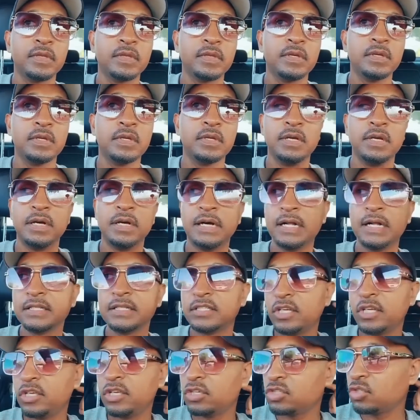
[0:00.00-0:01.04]
I'll tell you a
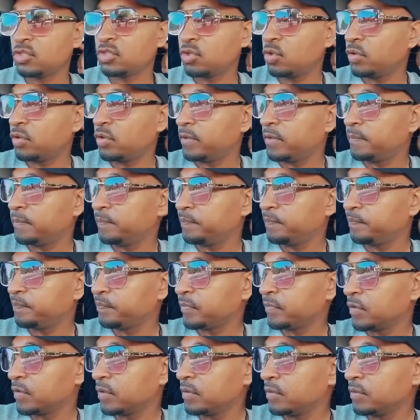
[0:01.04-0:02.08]
story.
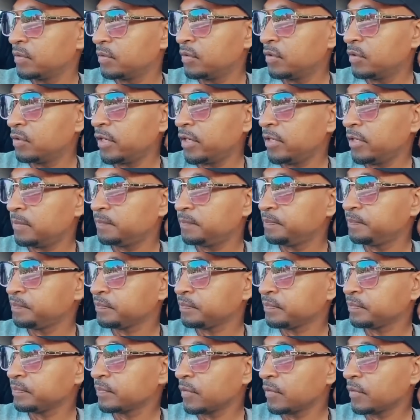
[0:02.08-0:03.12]
Okay.
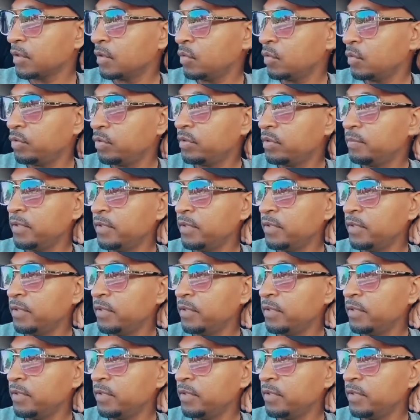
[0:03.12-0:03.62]
With me.